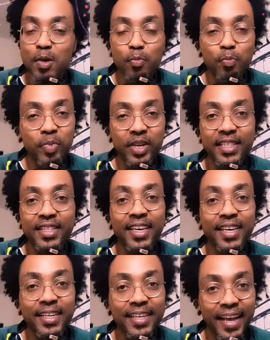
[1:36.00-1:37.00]
But the
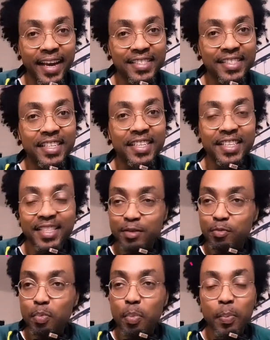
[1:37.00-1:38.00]
connection,
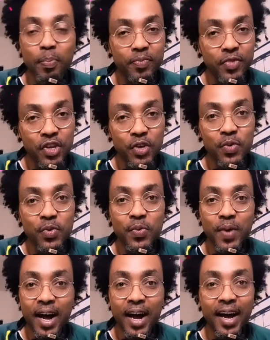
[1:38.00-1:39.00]

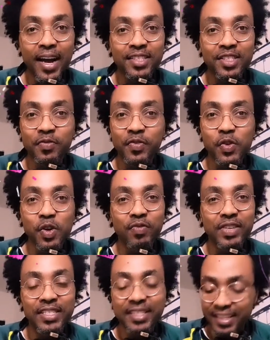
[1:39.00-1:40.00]
you, I, it's a few of
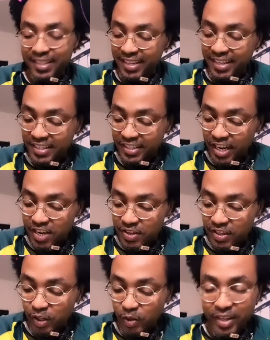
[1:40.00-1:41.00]
us that get together
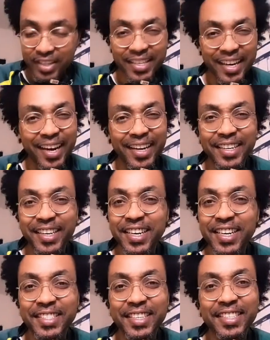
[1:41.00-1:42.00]
and do this. I got a
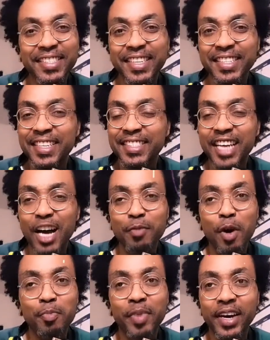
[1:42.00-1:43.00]
cousin that's got
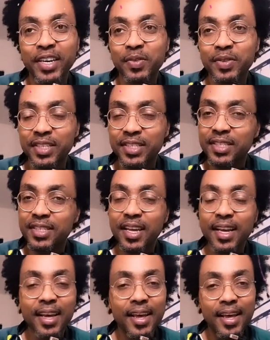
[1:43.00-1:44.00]
my back on this.
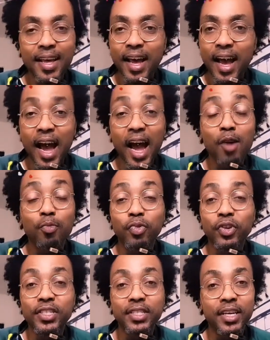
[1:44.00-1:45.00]
I
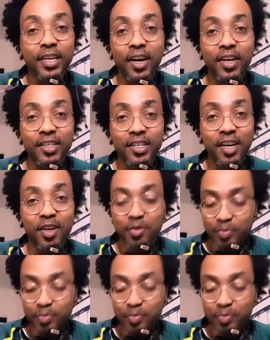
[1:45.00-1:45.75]
appreciate all of y'all.